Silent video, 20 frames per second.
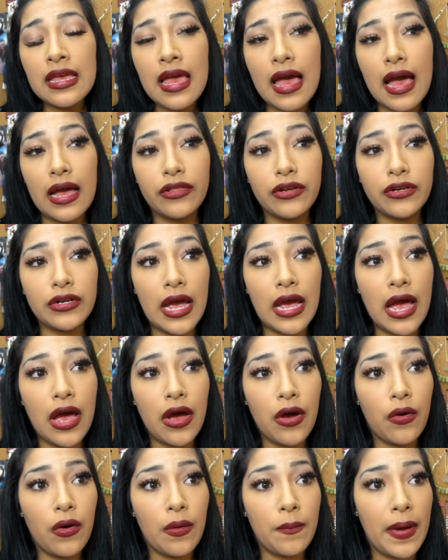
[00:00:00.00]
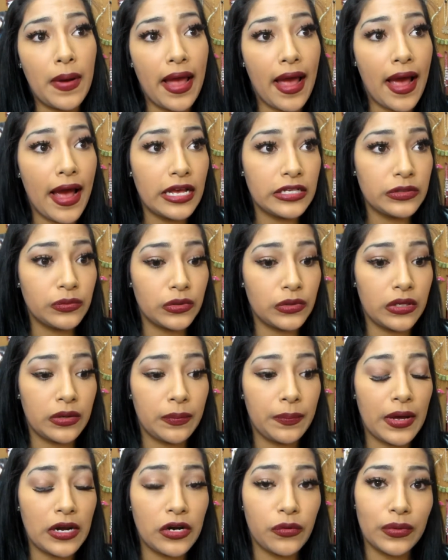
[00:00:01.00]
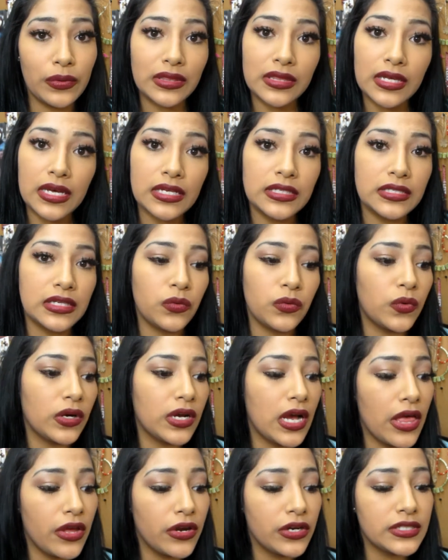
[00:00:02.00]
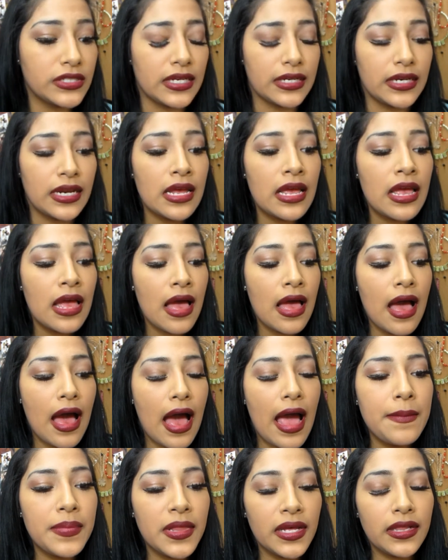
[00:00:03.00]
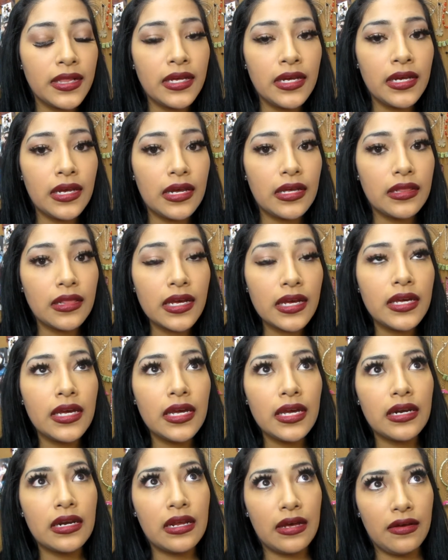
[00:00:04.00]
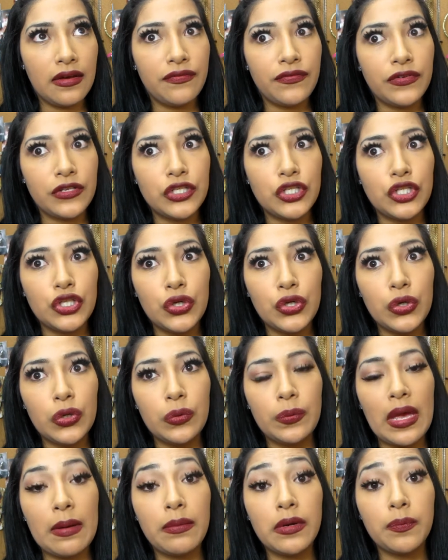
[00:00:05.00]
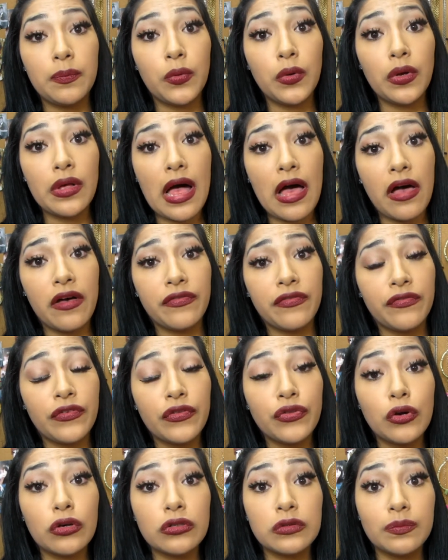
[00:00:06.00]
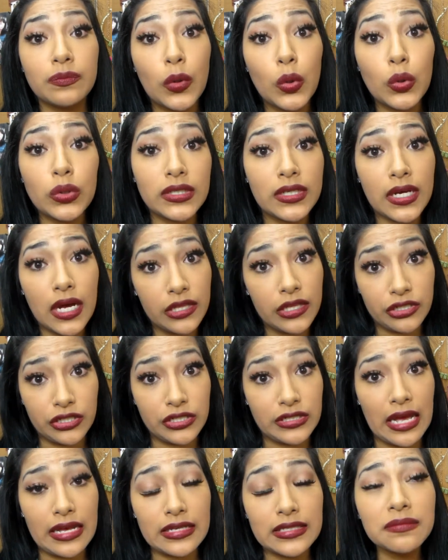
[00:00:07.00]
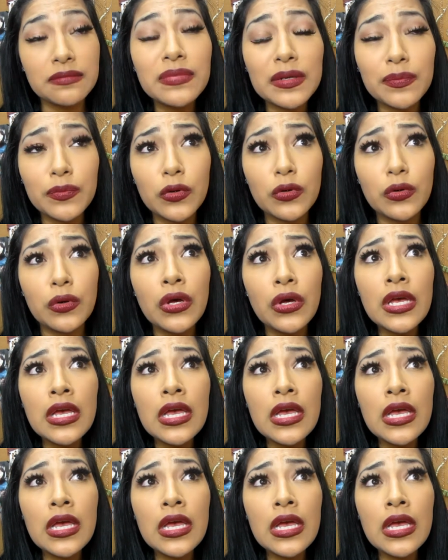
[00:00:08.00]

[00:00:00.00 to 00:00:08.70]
I learned how my eyes would look better with this and what colors and I'm lucky, lucky enough to be able to pull off those bold colors that some people